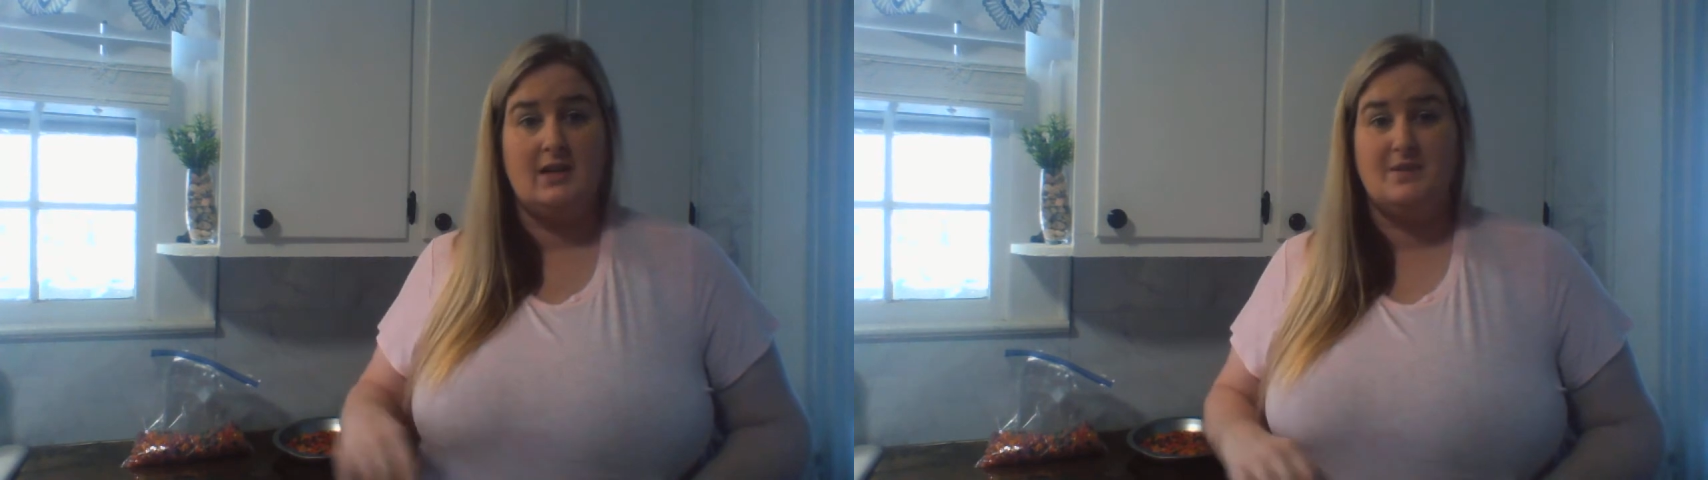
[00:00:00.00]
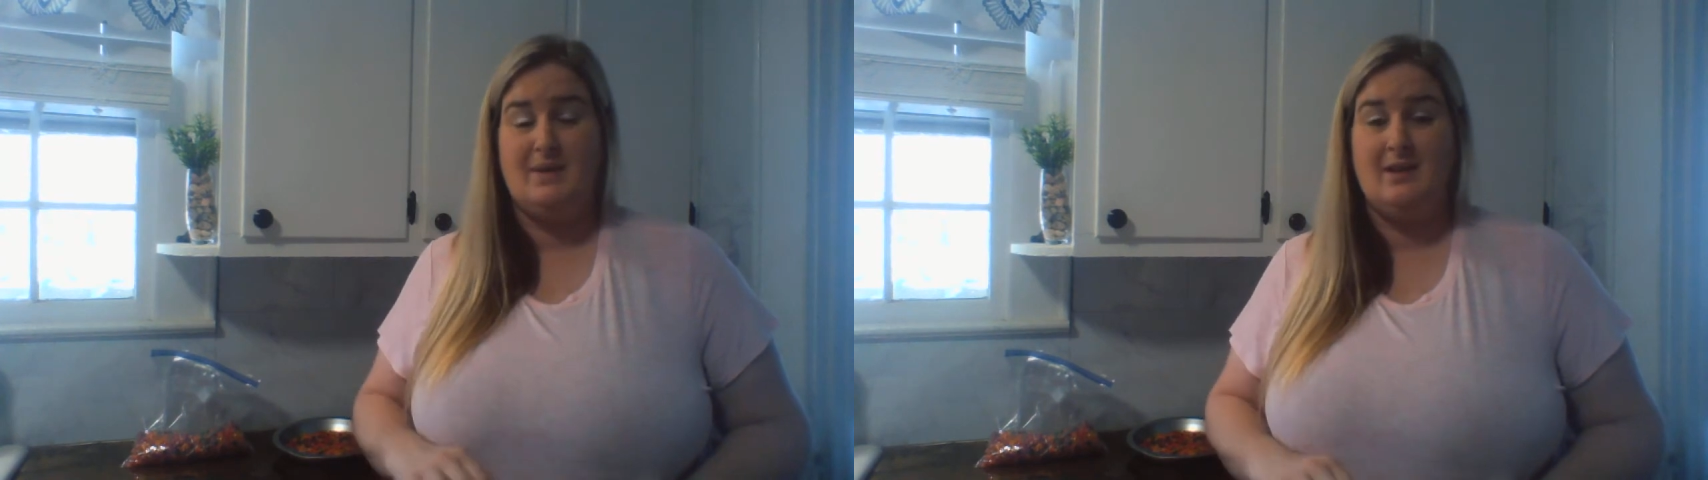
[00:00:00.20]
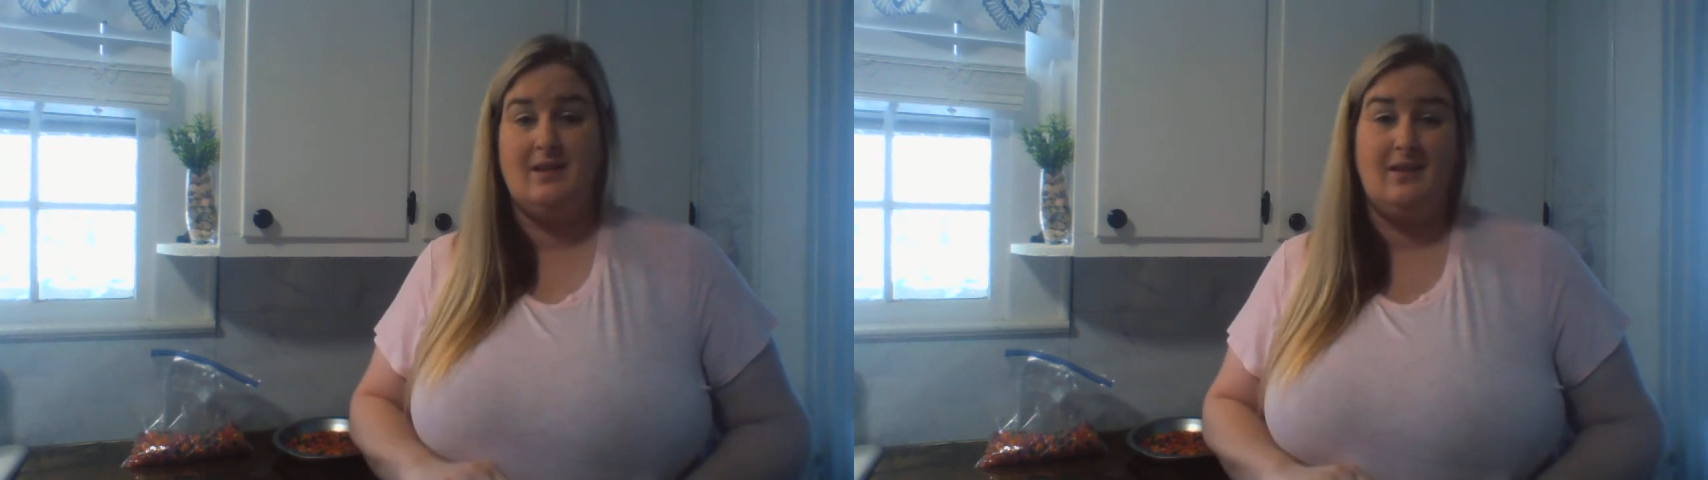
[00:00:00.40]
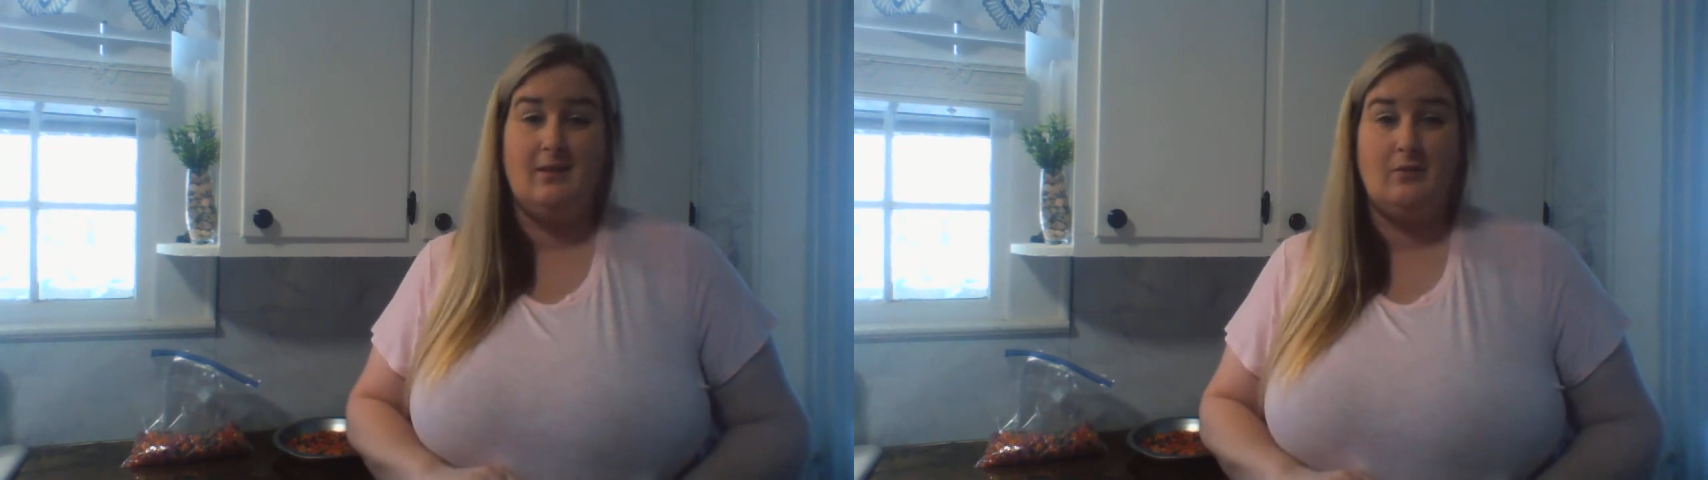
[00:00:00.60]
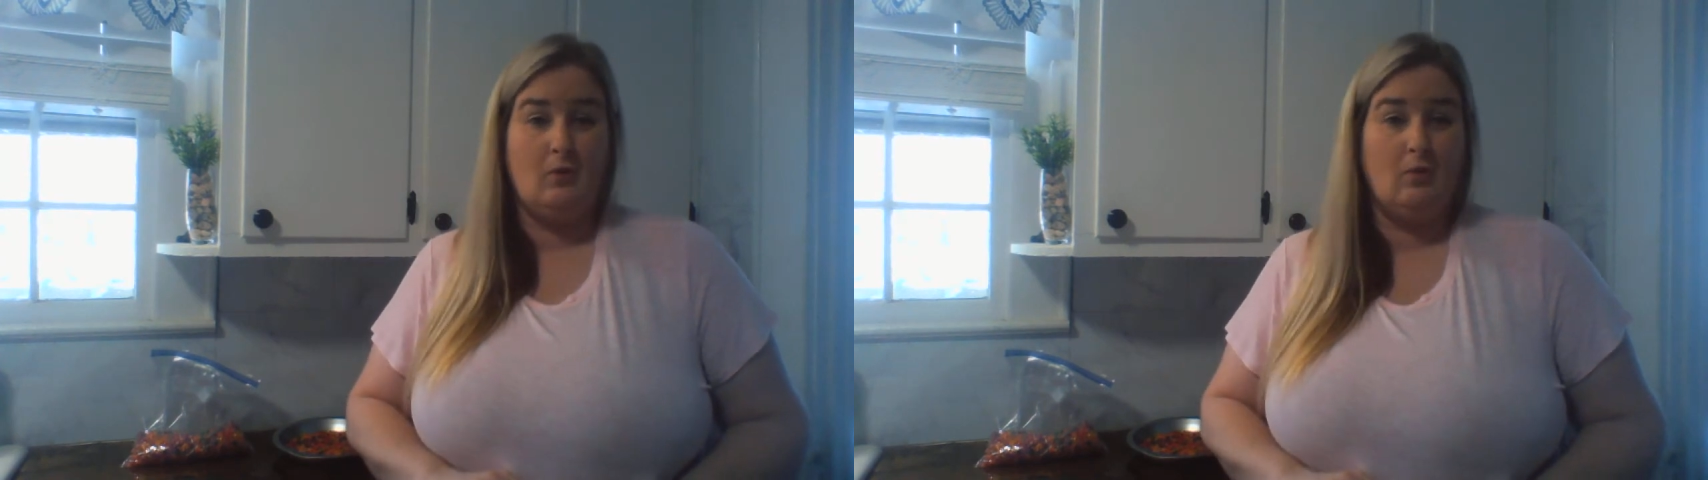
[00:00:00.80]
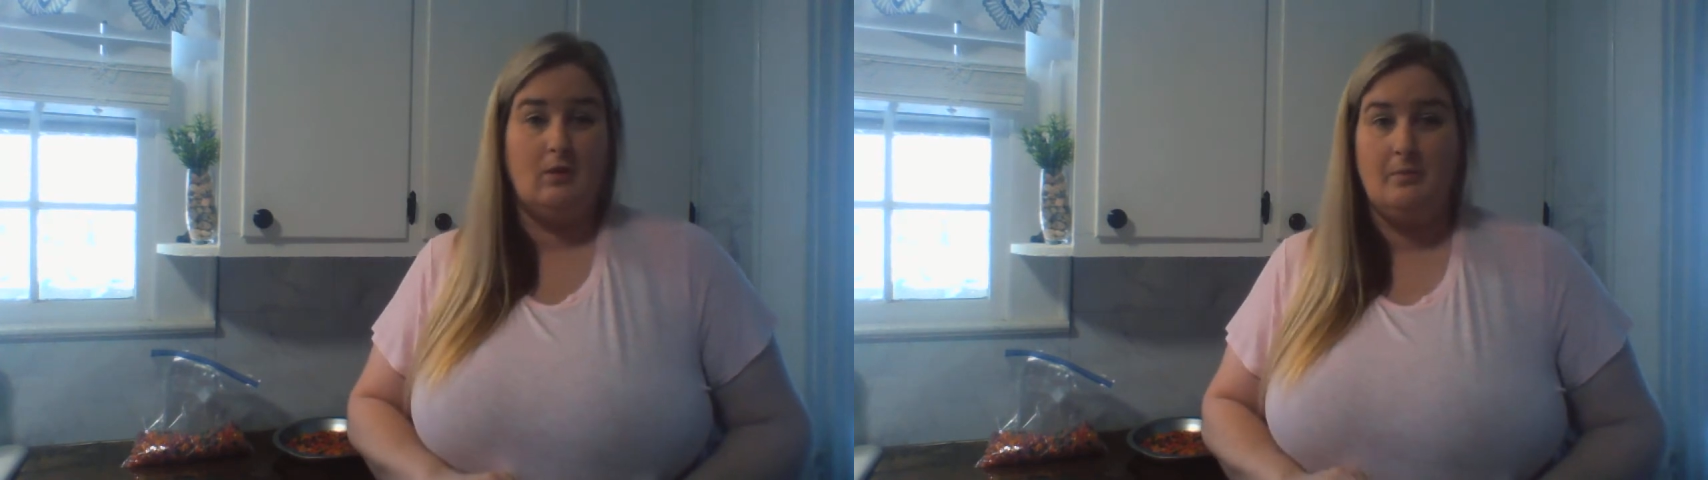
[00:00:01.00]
I just paid $1 for